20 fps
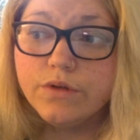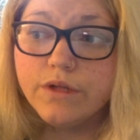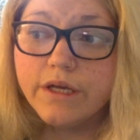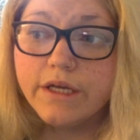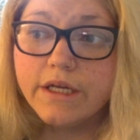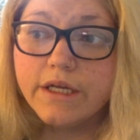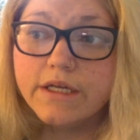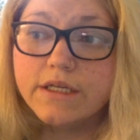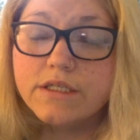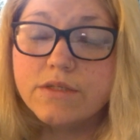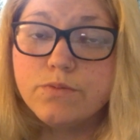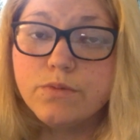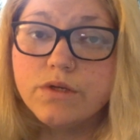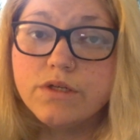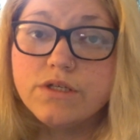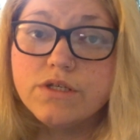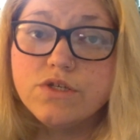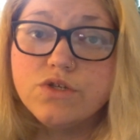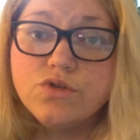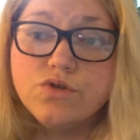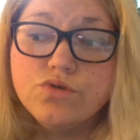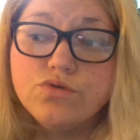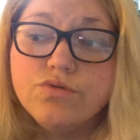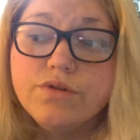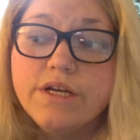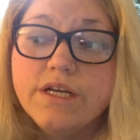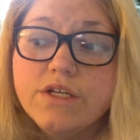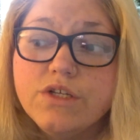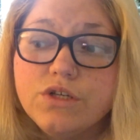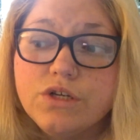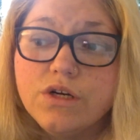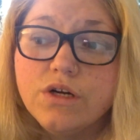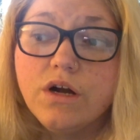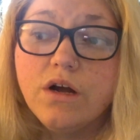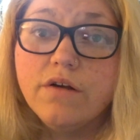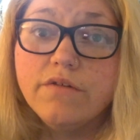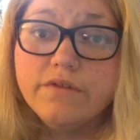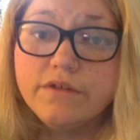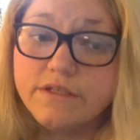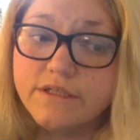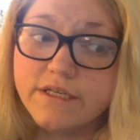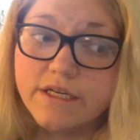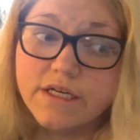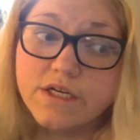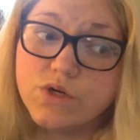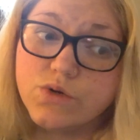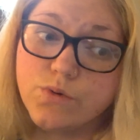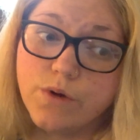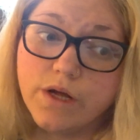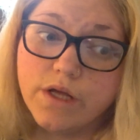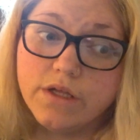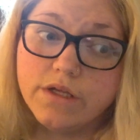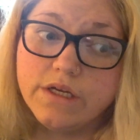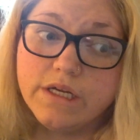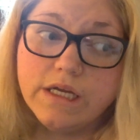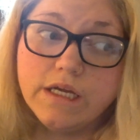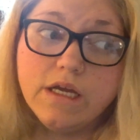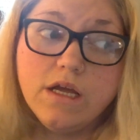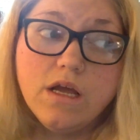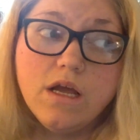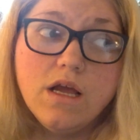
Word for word: like express his true nature of his sexuality